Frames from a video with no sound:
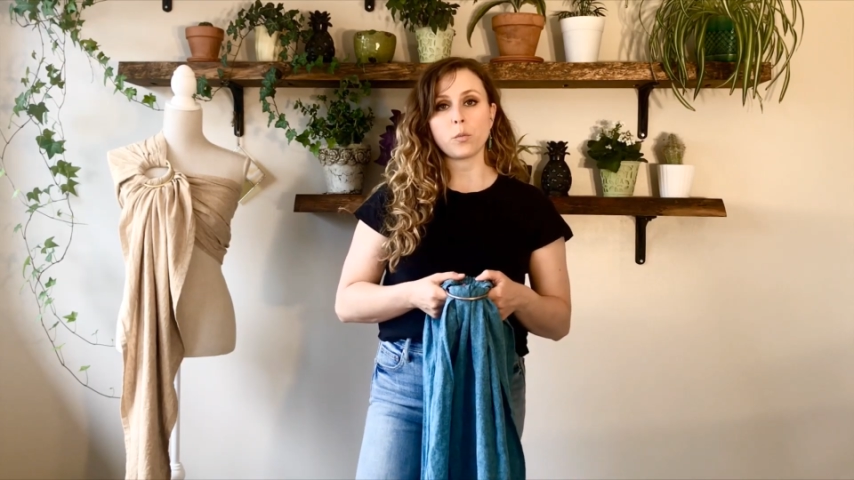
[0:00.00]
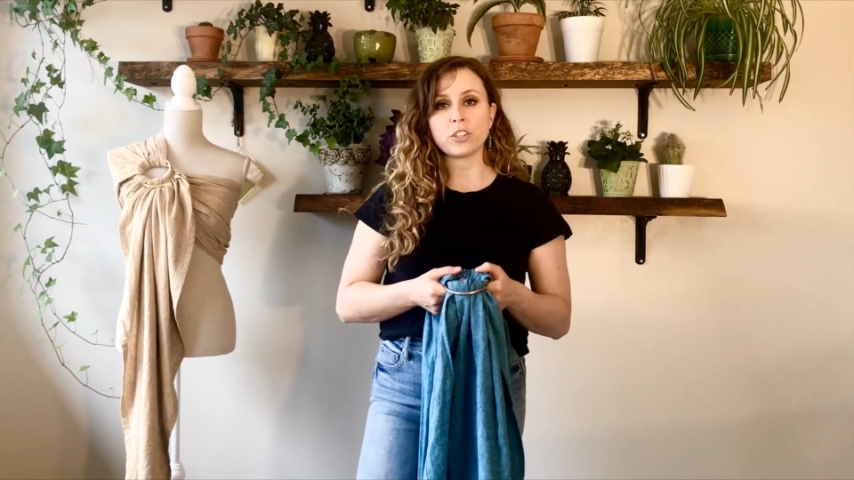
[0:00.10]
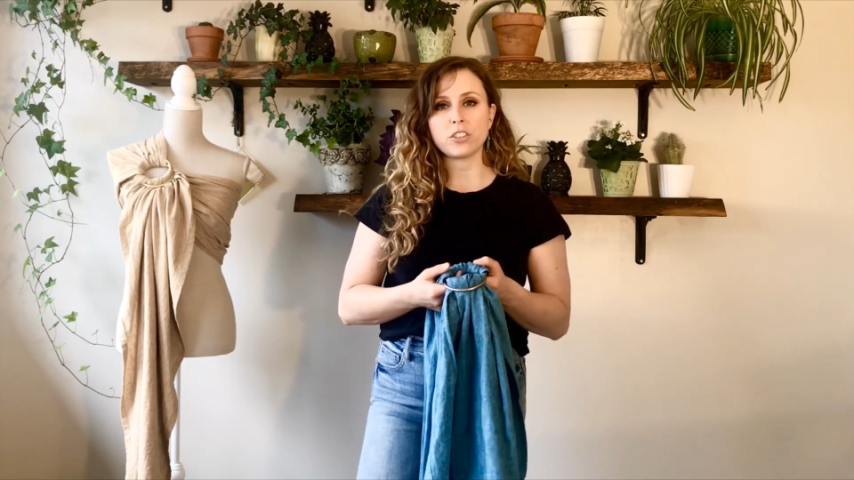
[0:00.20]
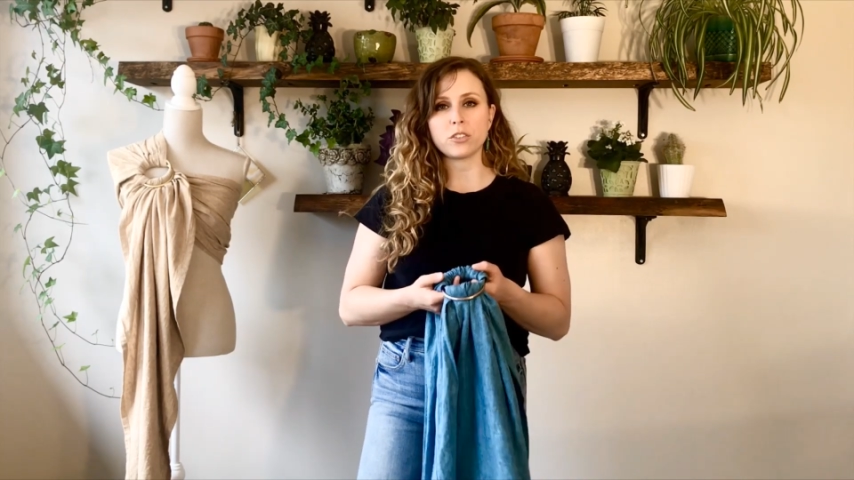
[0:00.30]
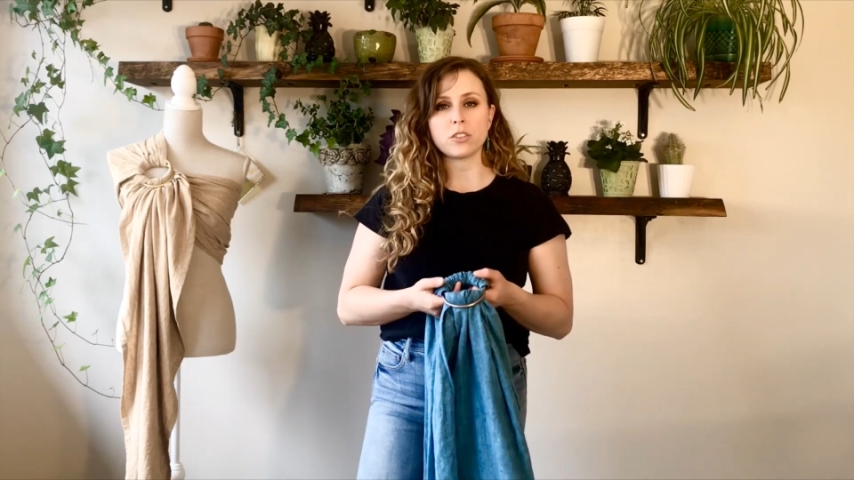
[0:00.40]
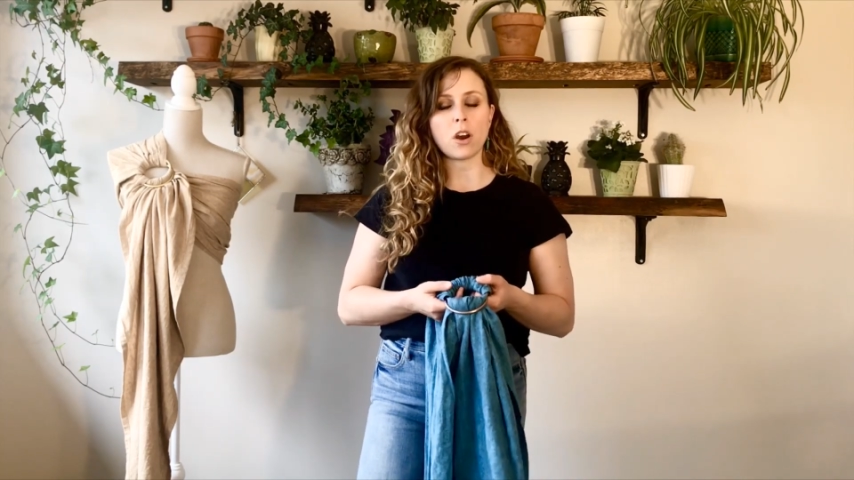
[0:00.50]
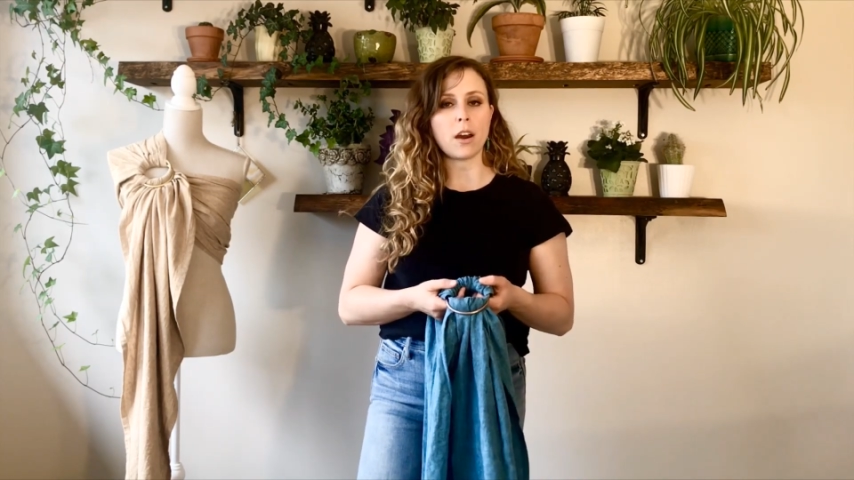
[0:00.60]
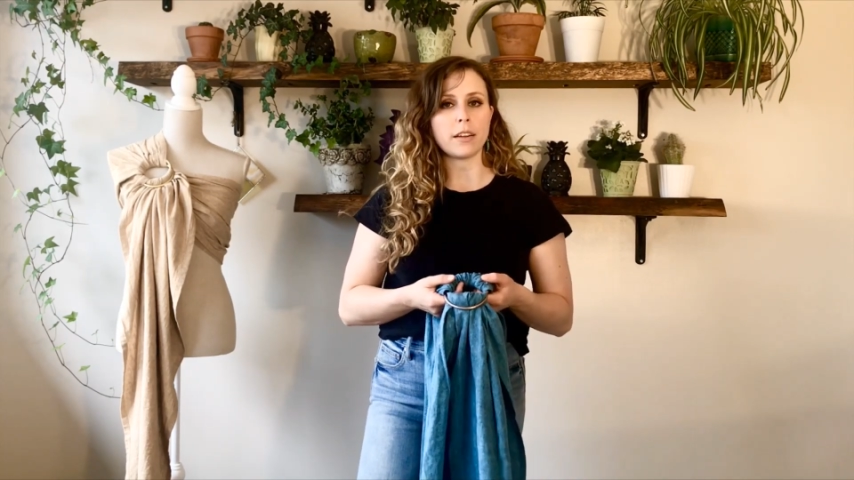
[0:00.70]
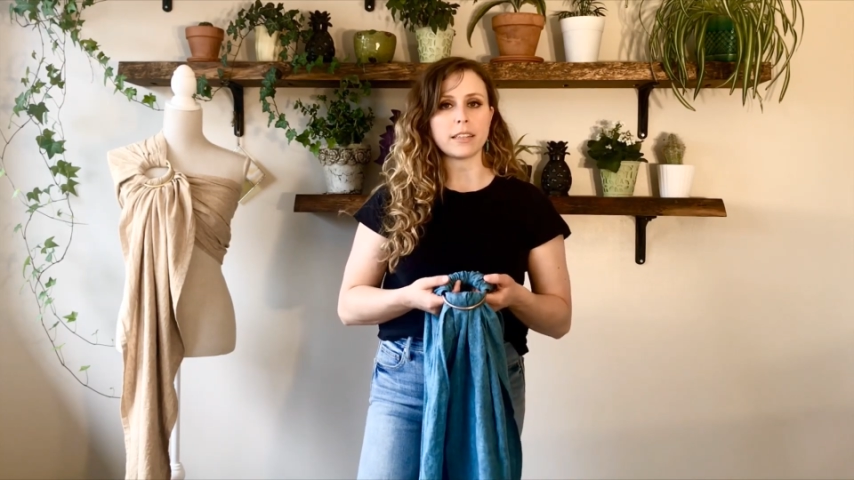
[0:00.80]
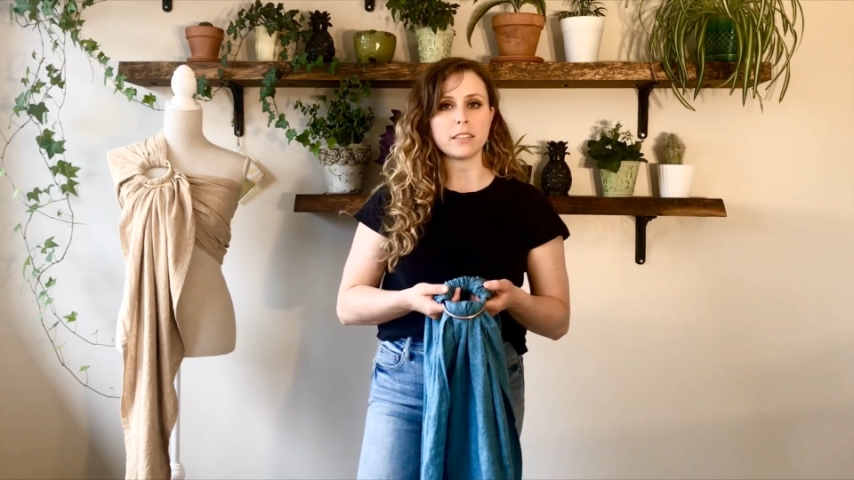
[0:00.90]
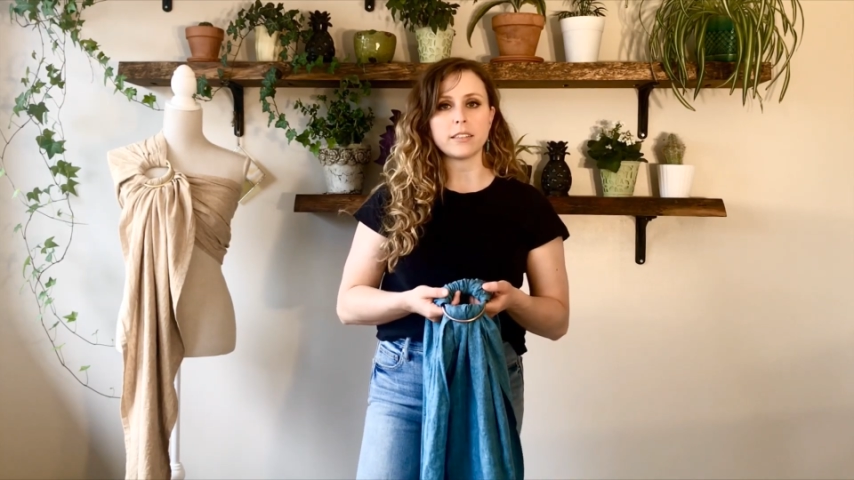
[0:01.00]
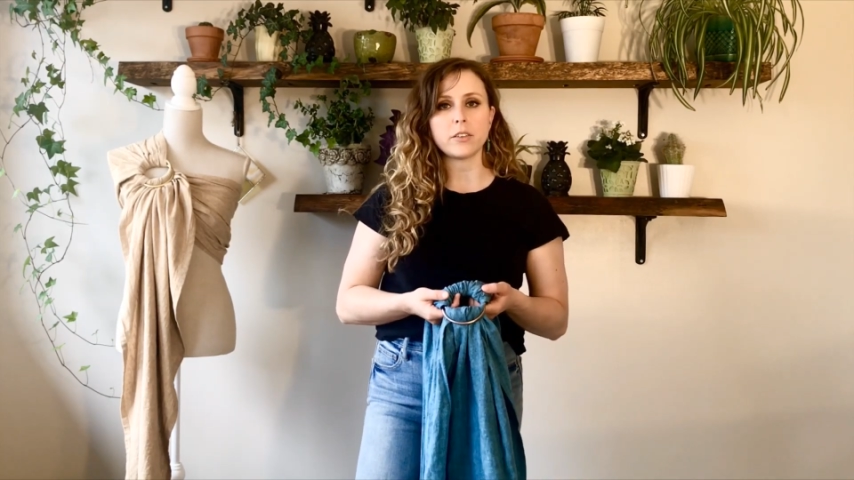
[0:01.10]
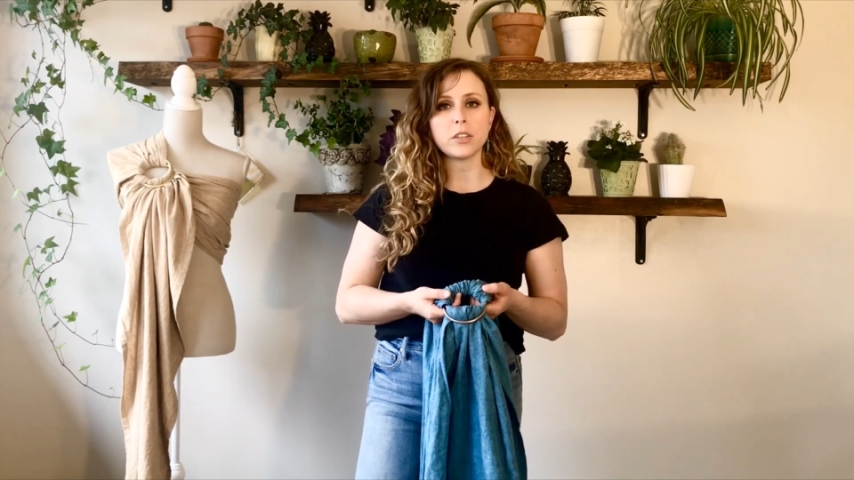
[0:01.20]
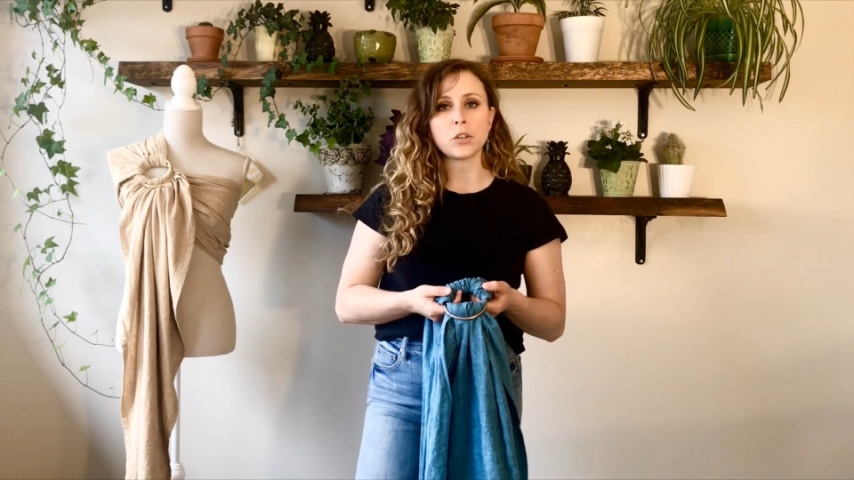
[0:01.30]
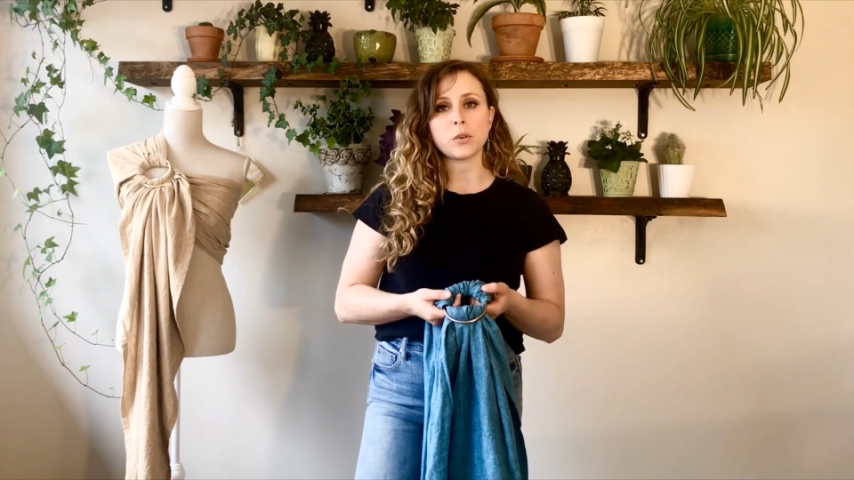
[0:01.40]
which is not
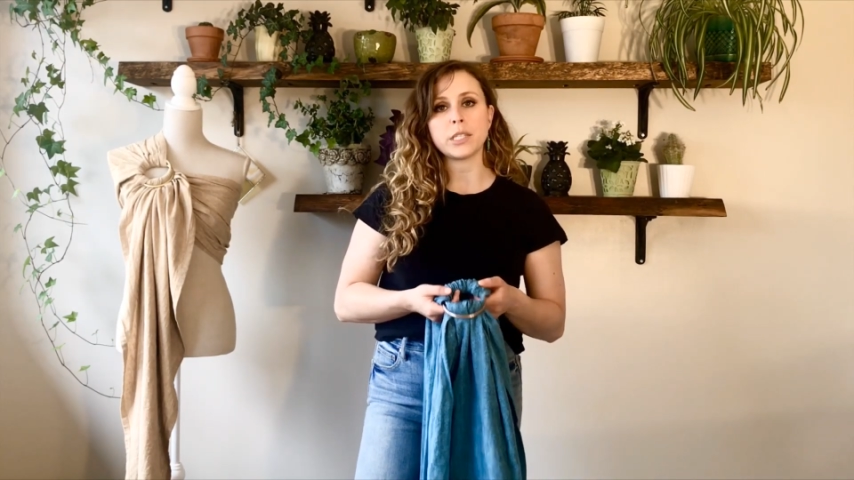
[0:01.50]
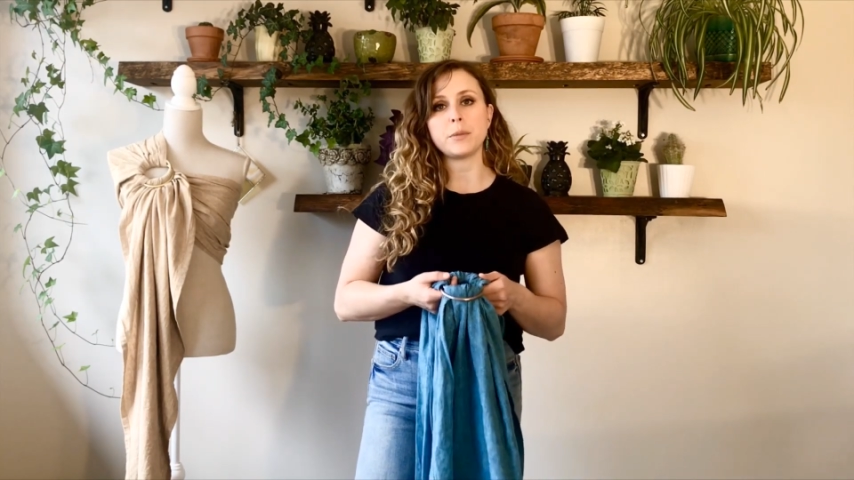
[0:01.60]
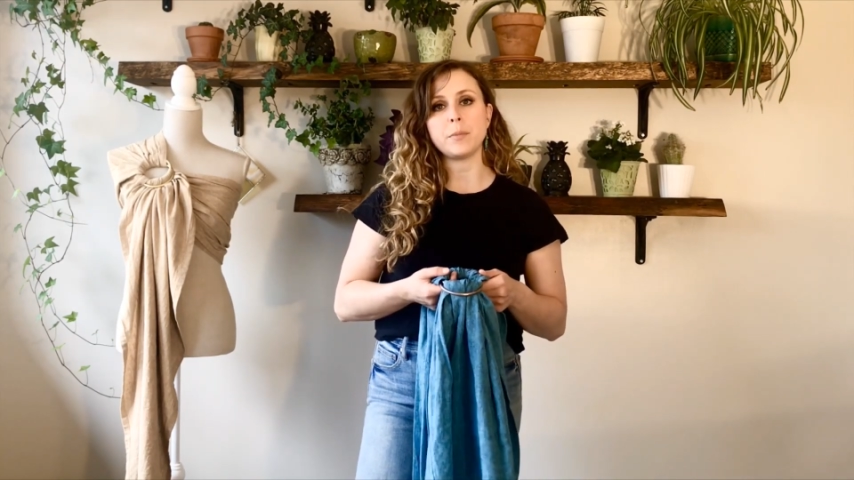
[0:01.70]
necessarily going to